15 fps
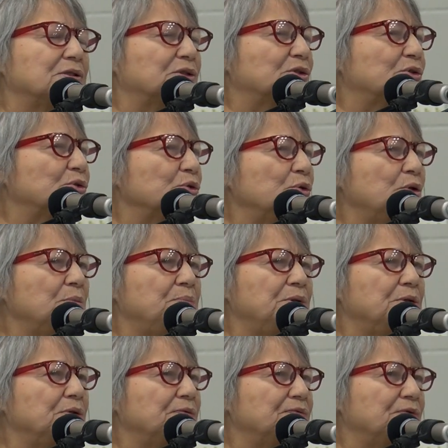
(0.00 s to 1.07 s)
so
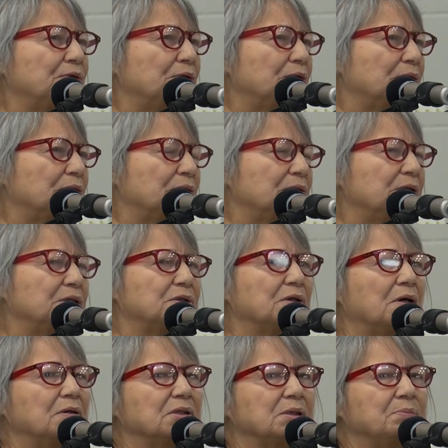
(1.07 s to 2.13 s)
beautiful and it talks